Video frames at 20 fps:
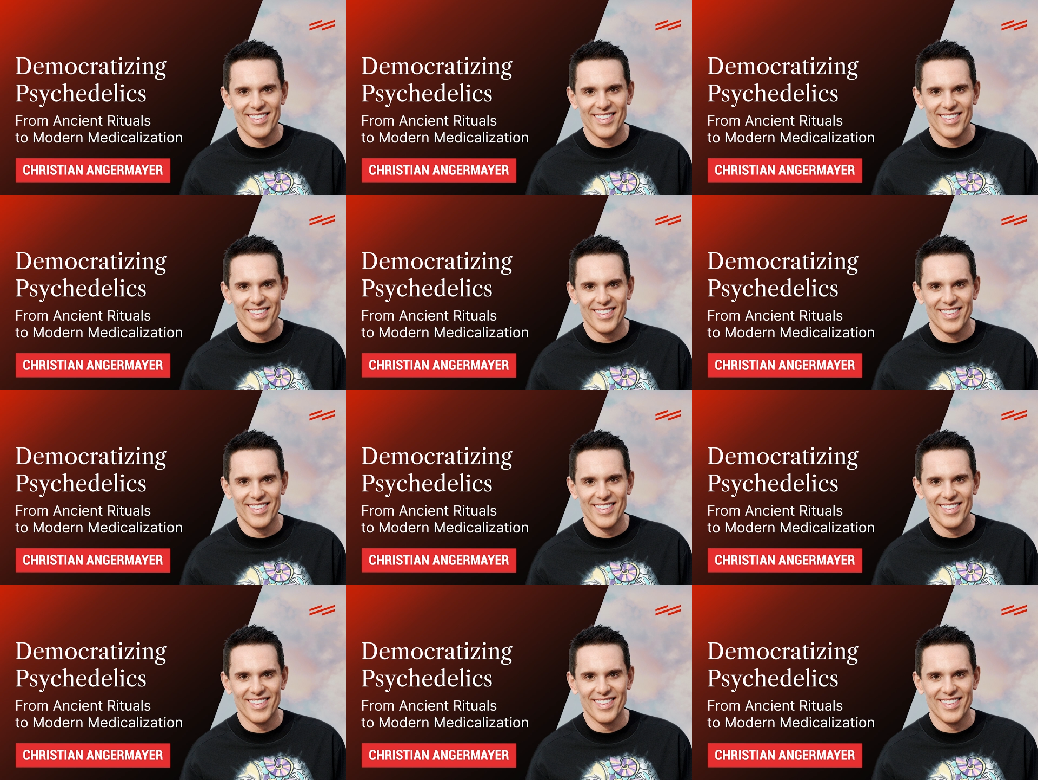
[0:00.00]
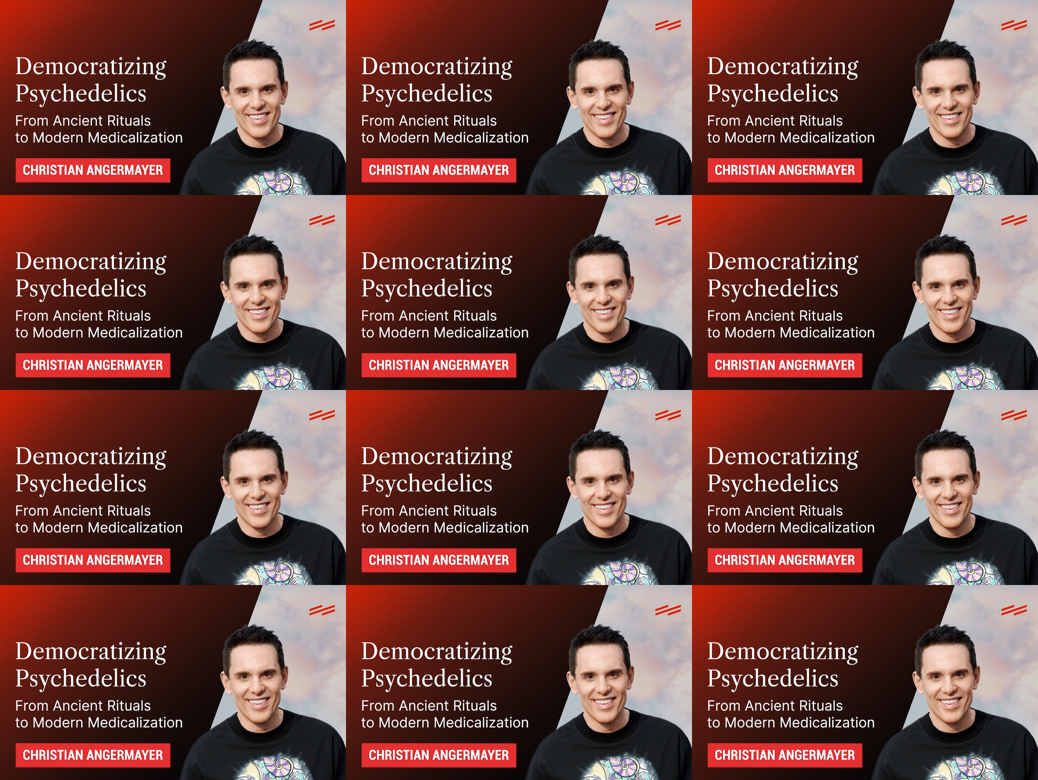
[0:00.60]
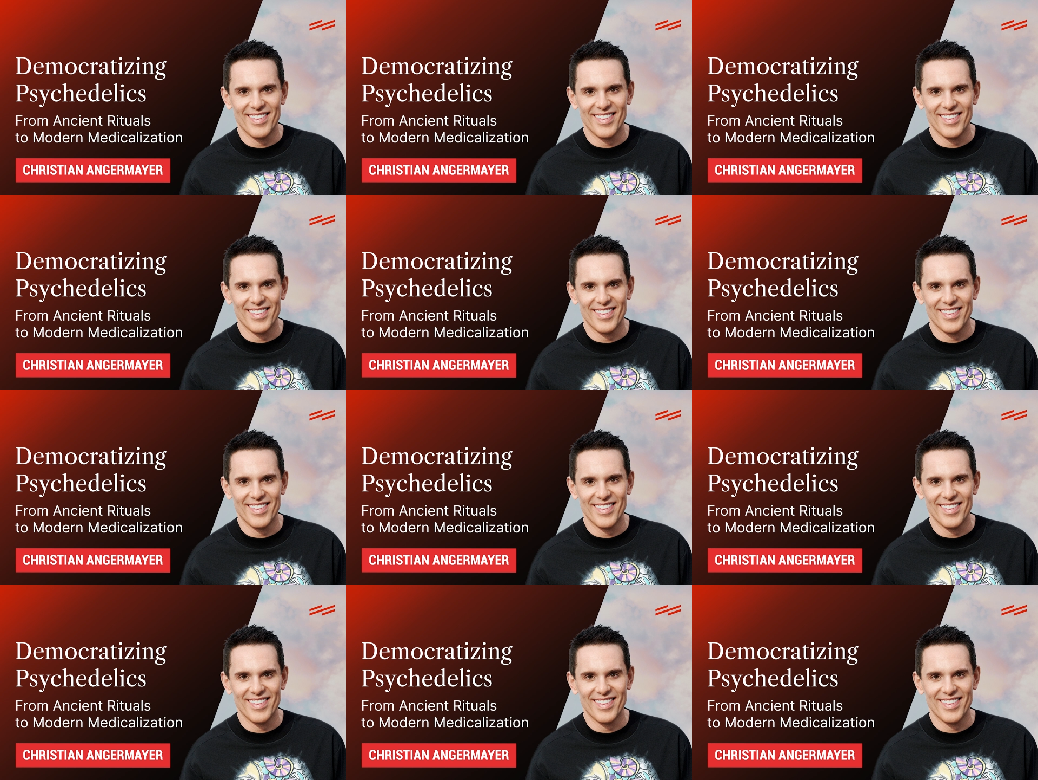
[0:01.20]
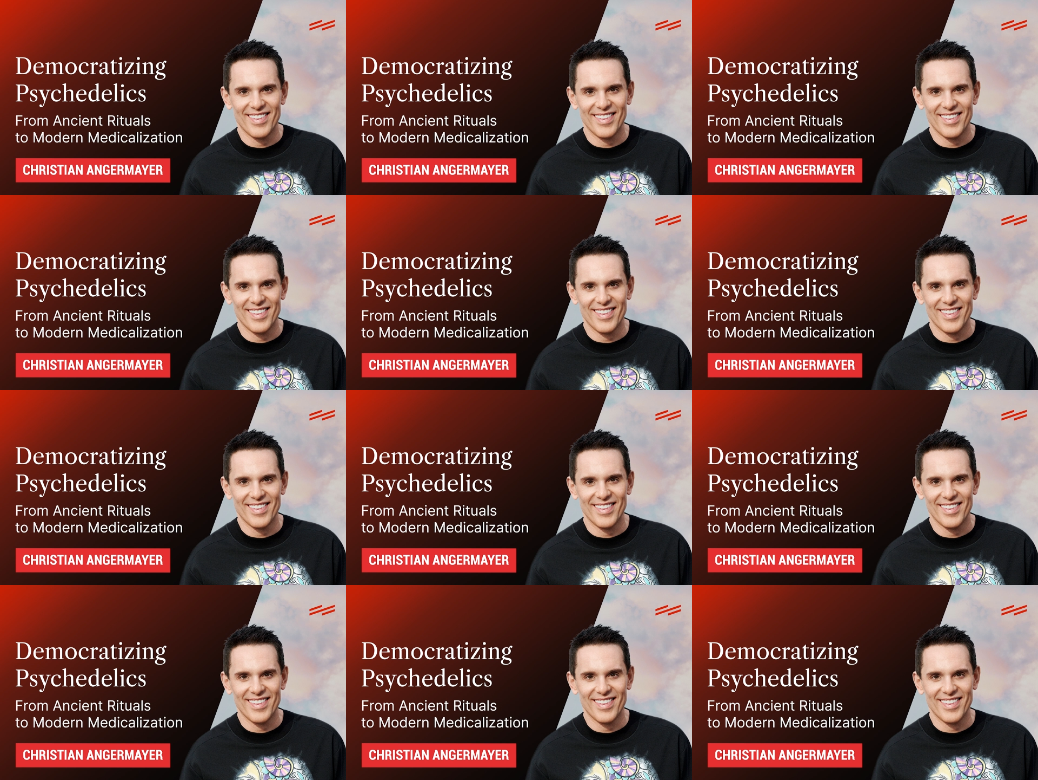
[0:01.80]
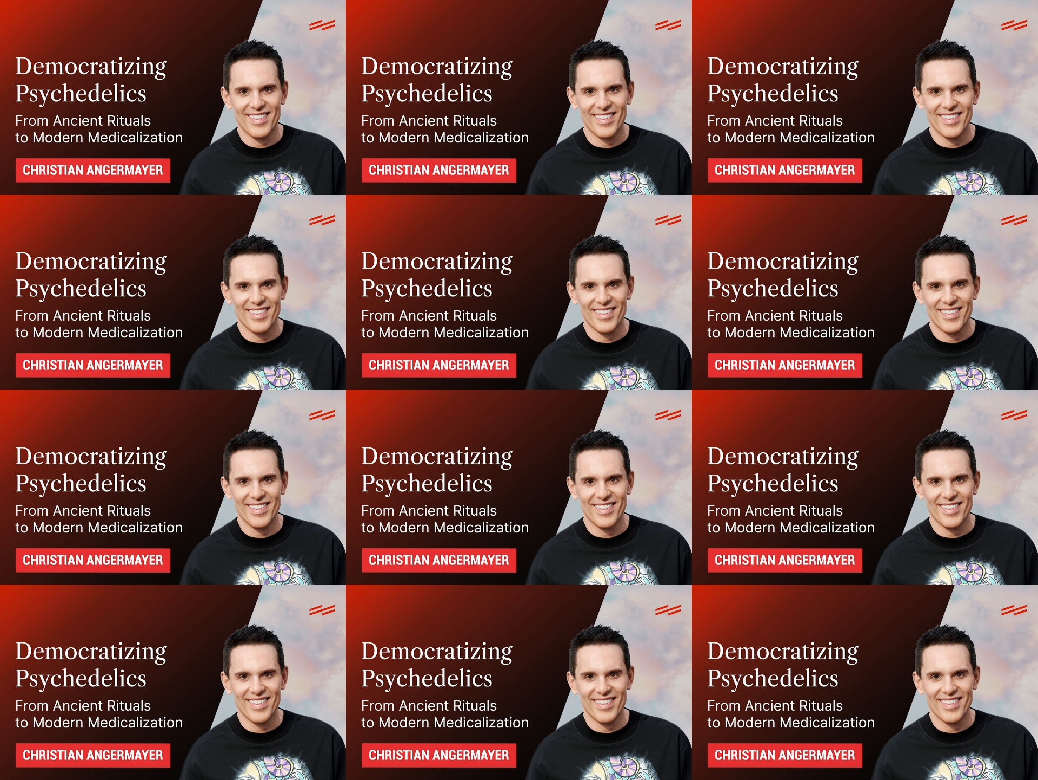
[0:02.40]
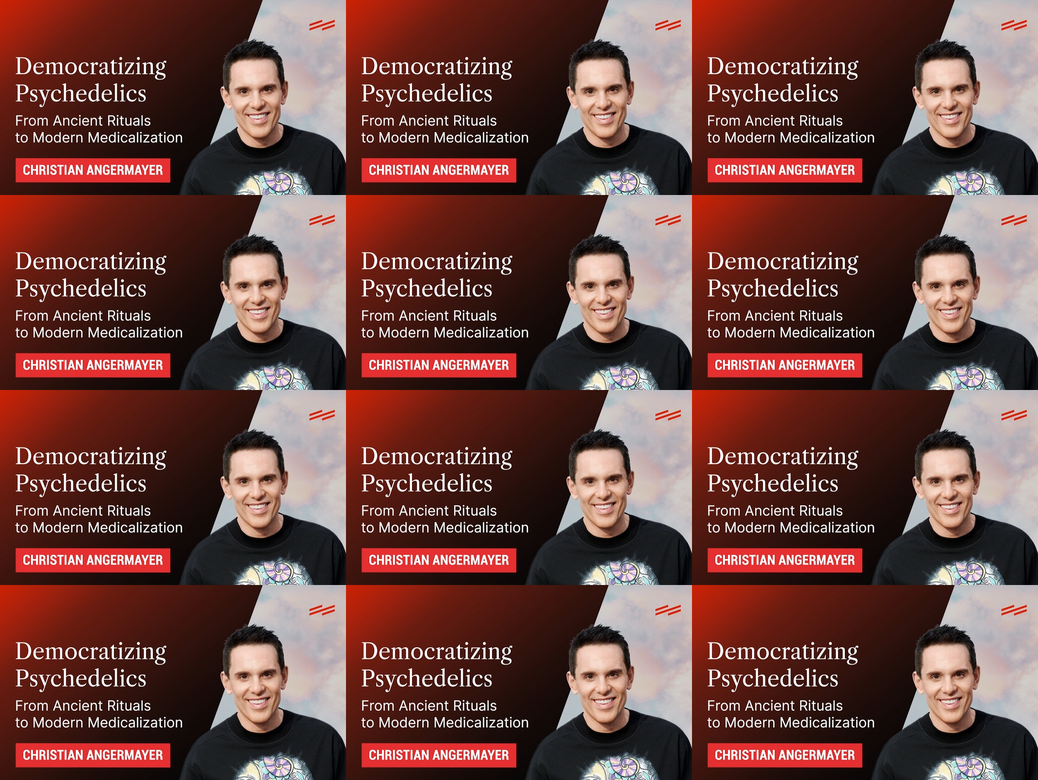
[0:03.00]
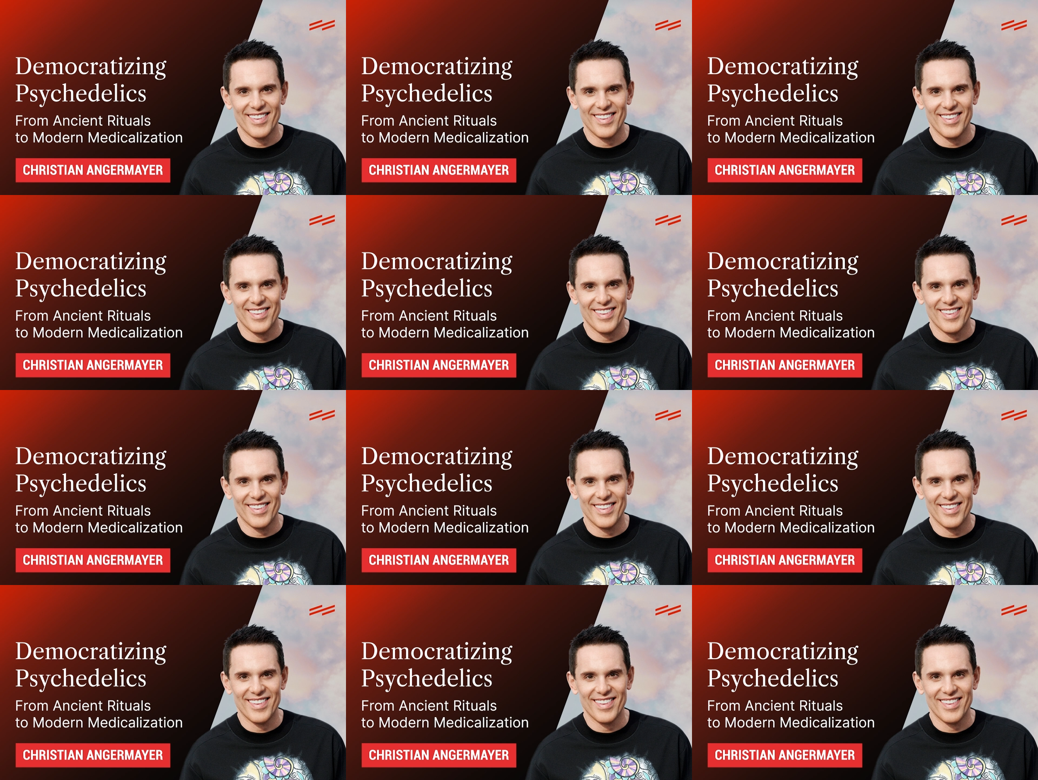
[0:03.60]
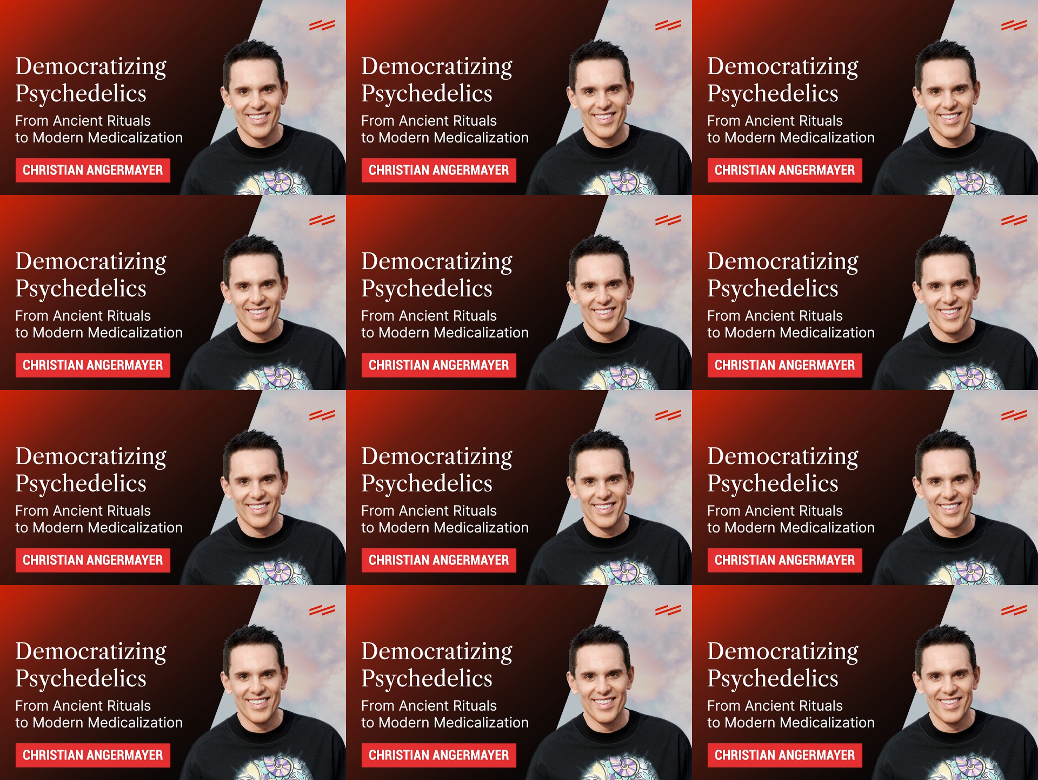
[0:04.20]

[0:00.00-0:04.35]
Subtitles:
This is a still picture; no speech is visible.